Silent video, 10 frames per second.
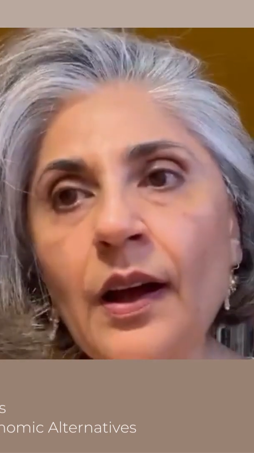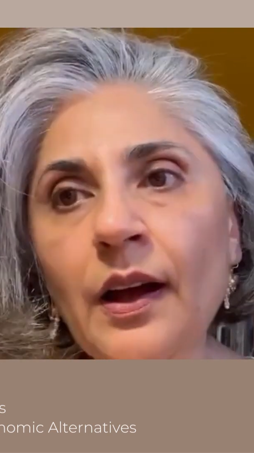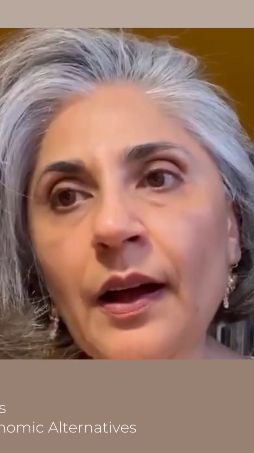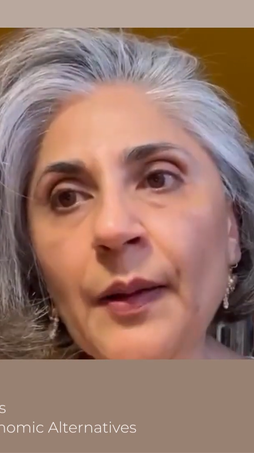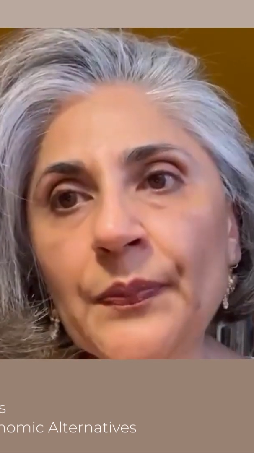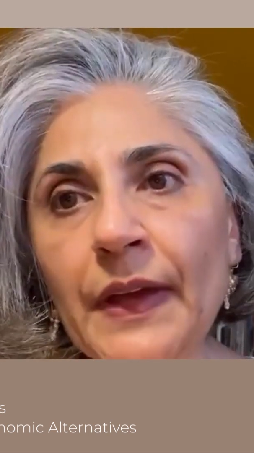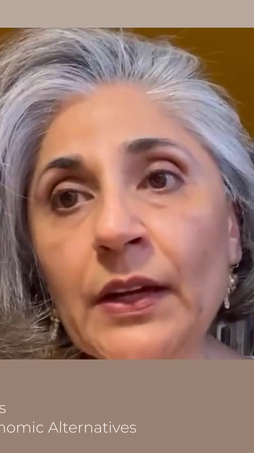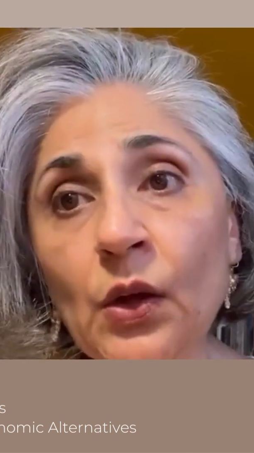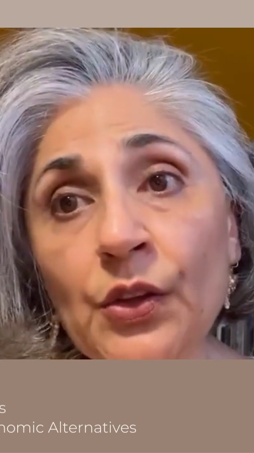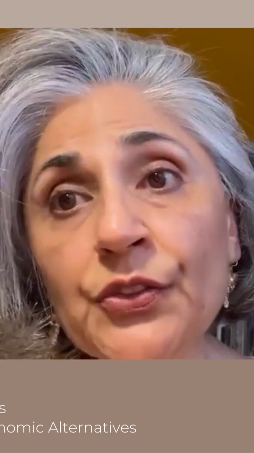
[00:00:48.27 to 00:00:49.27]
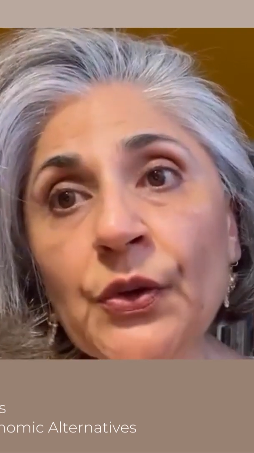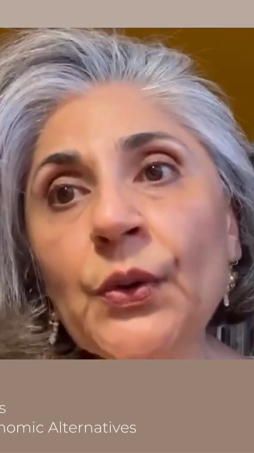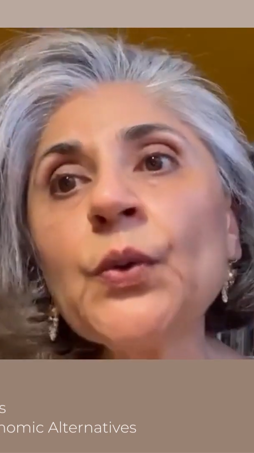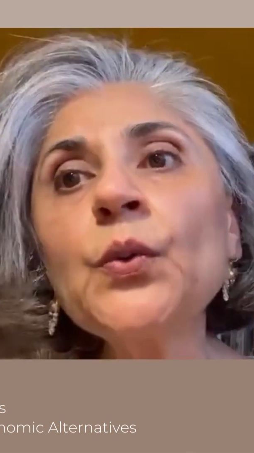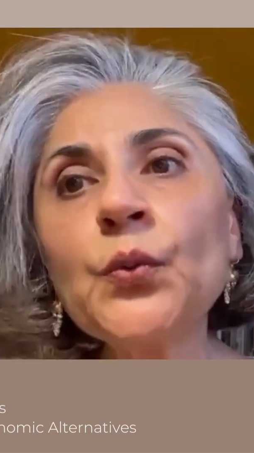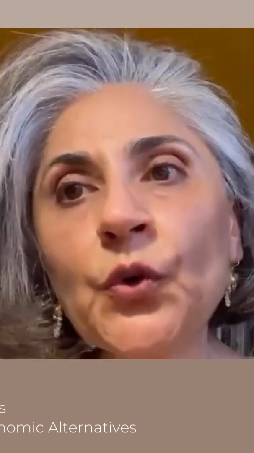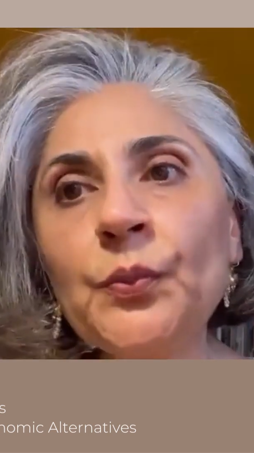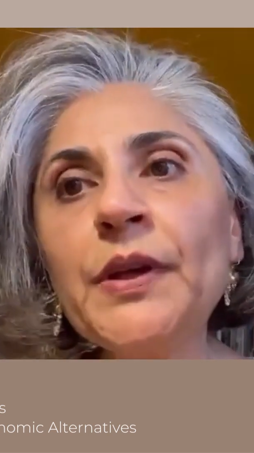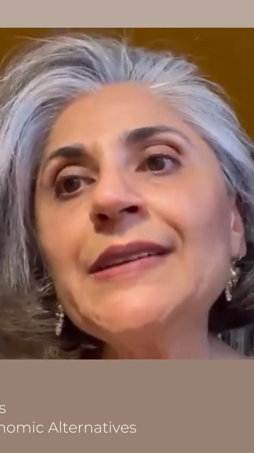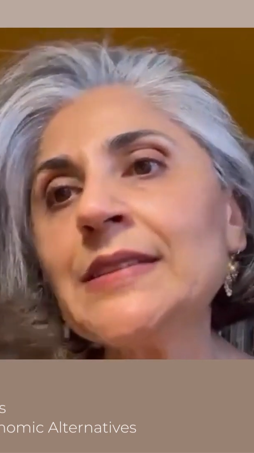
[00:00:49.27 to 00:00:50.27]
and also
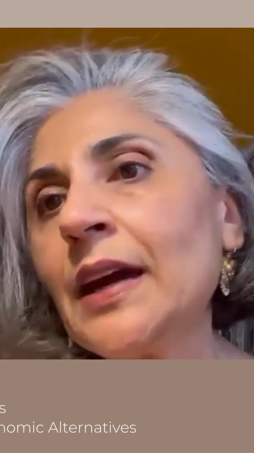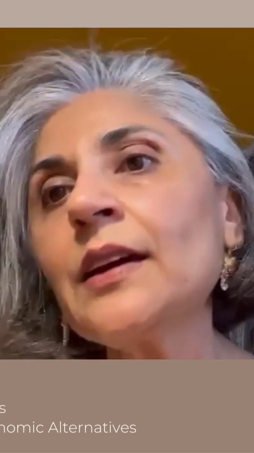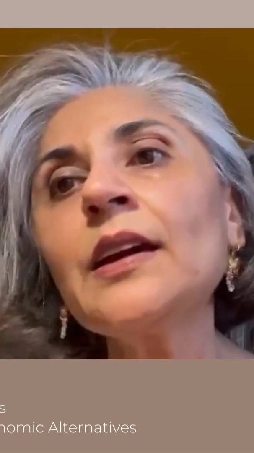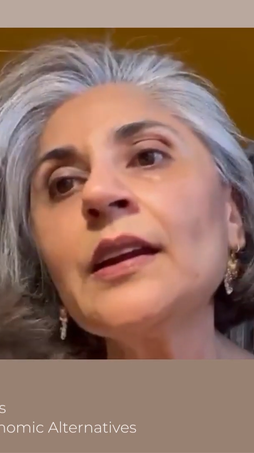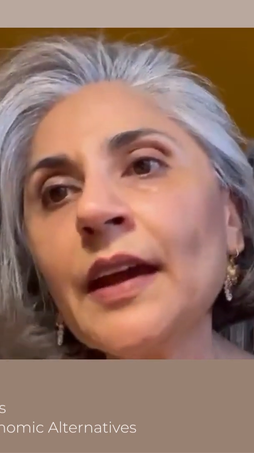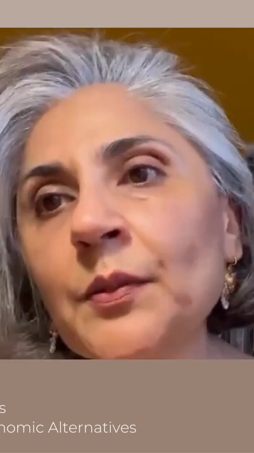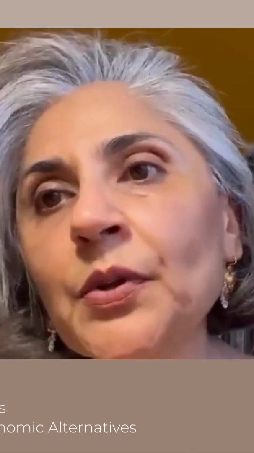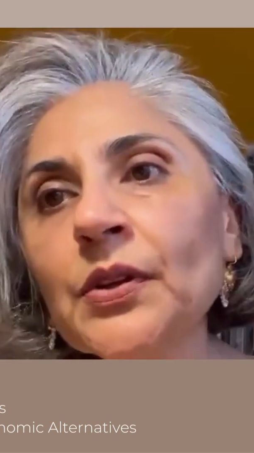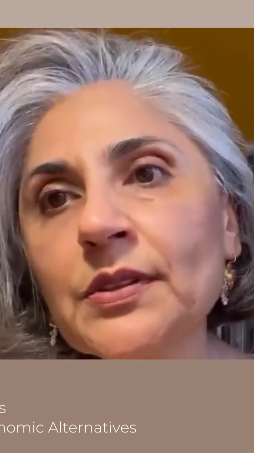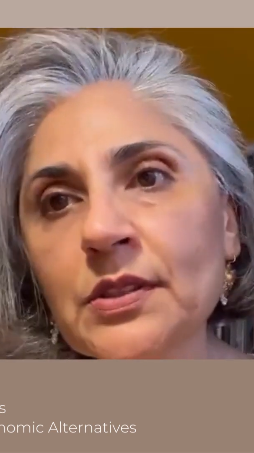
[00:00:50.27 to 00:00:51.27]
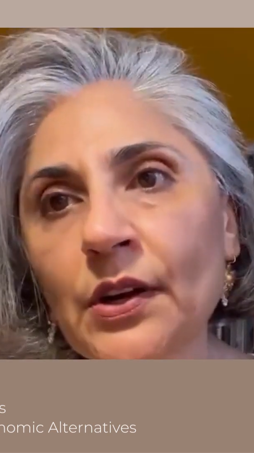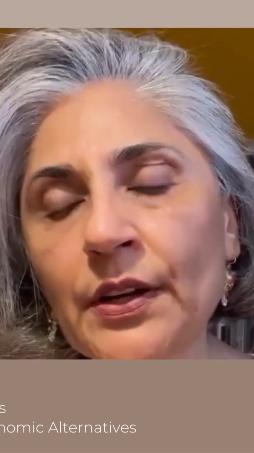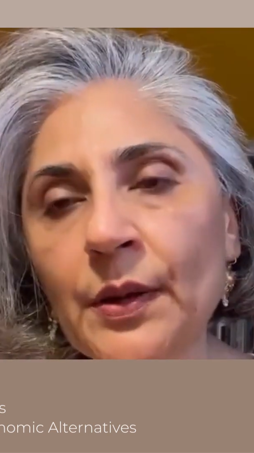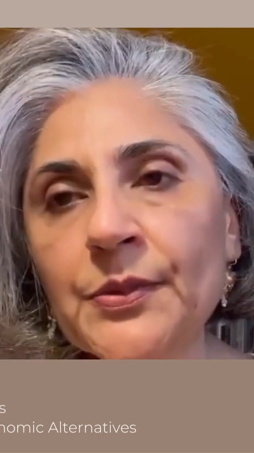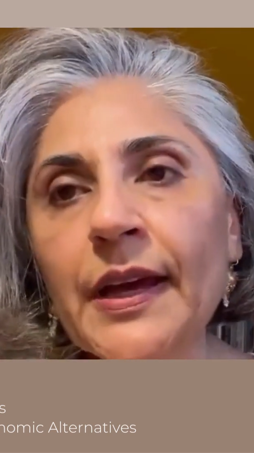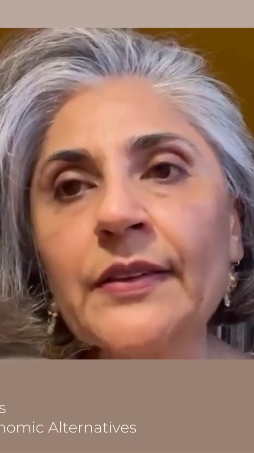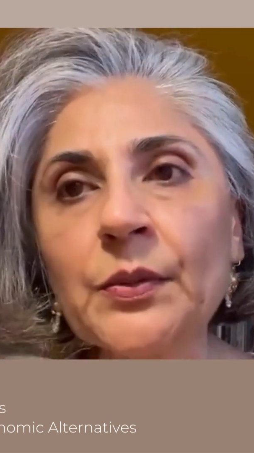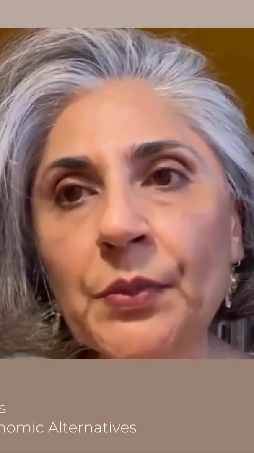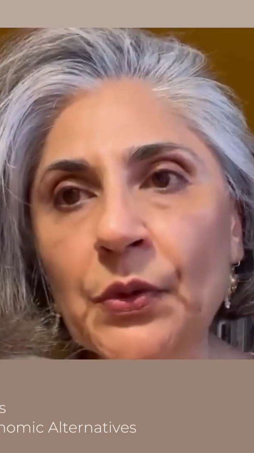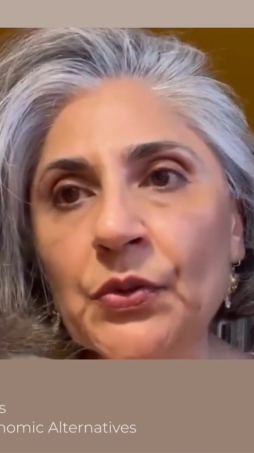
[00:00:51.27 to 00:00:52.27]
would be tech-enabled startups as
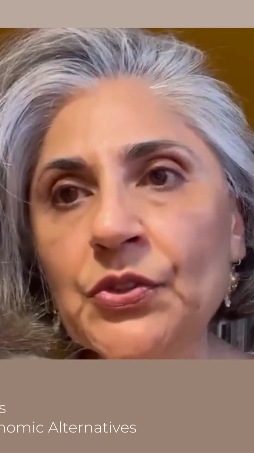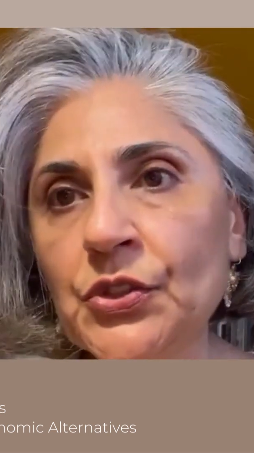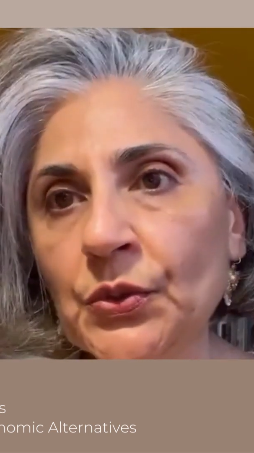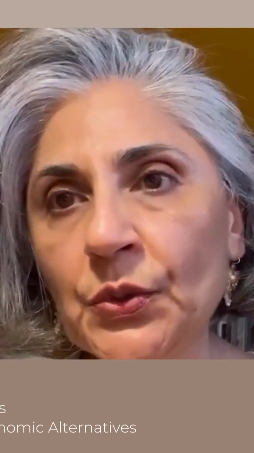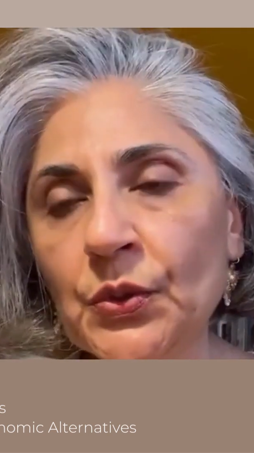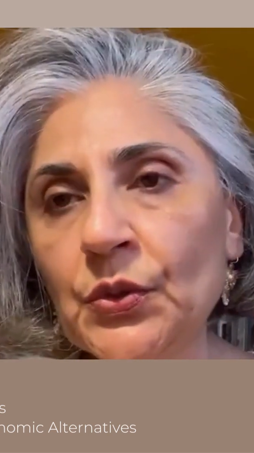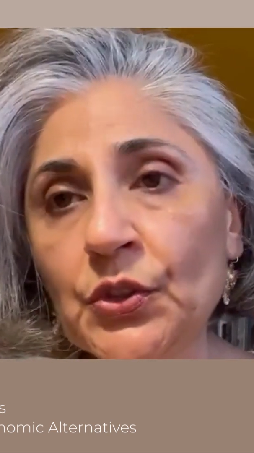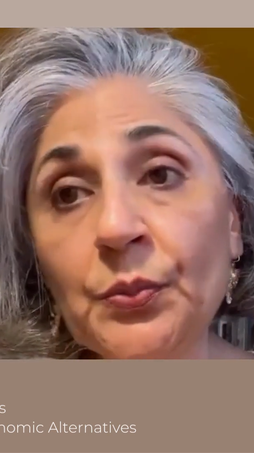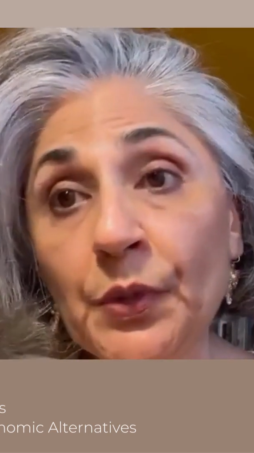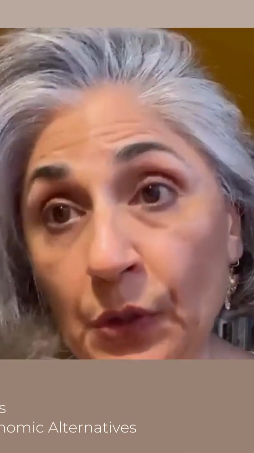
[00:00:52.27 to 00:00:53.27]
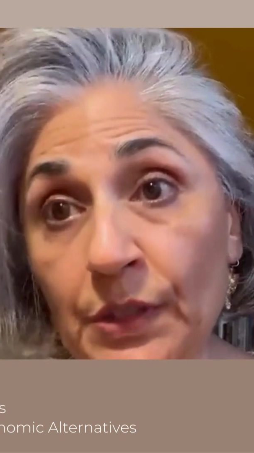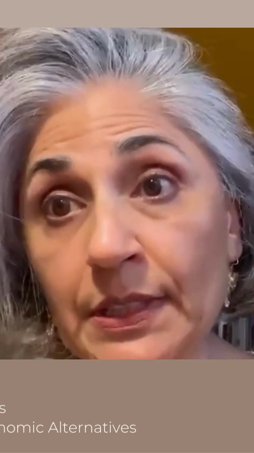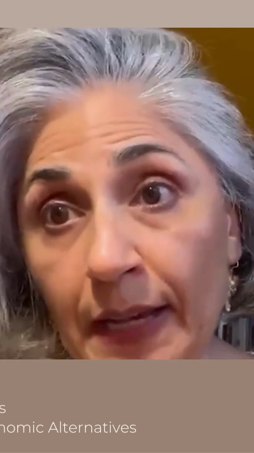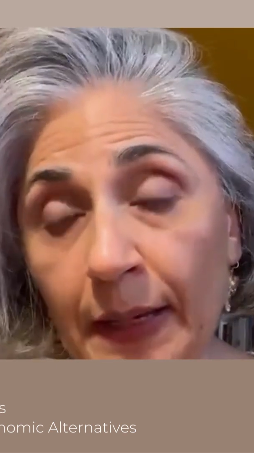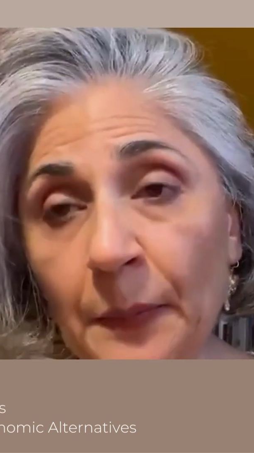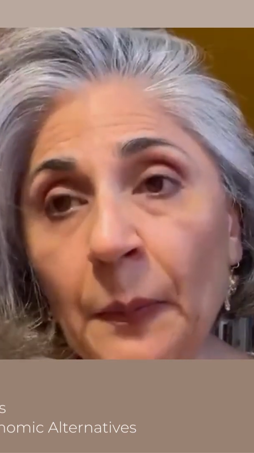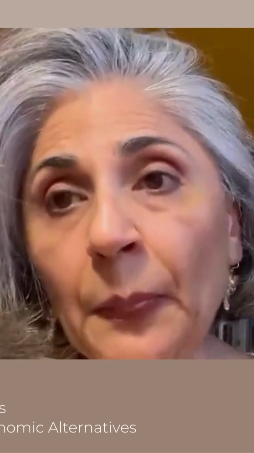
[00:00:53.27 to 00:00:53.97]
opposed to pure tech,